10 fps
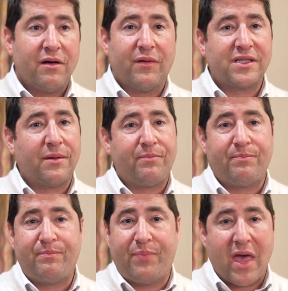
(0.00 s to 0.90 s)
was a
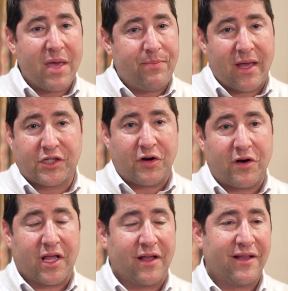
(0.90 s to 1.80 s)
big, big
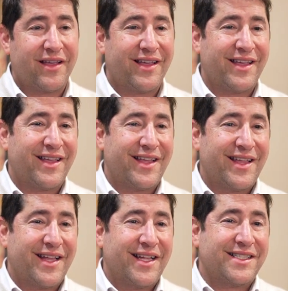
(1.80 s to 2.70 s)
journey.
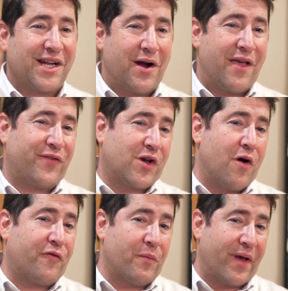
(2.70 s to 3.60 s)
So if you
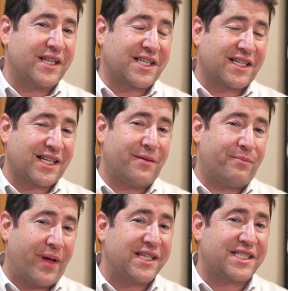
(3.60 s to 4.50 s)
go for Pesach
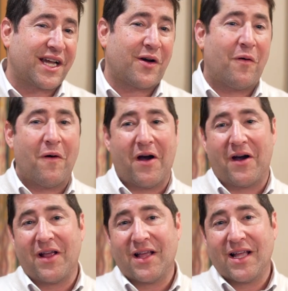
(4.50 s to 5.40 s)

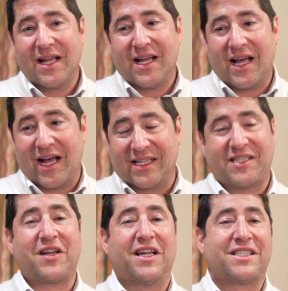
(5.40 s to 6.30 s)
or
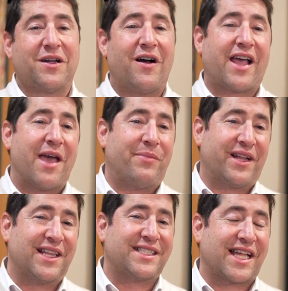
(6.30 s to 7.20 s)
Sukkot, so okay,
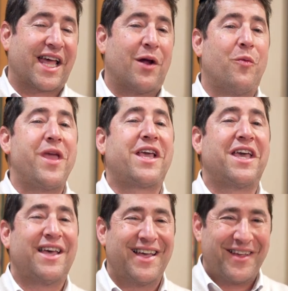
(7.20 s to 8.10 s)
but at least I get a
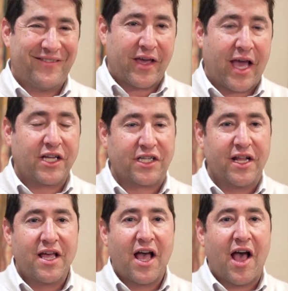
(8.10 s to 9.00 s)
week
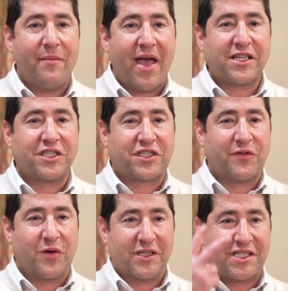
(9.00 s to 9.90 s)
vacation. Imagine
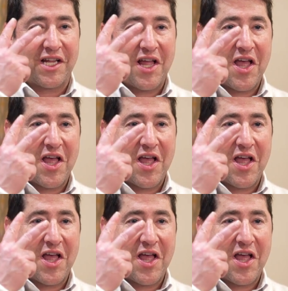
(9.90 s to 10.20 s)
Shavuos,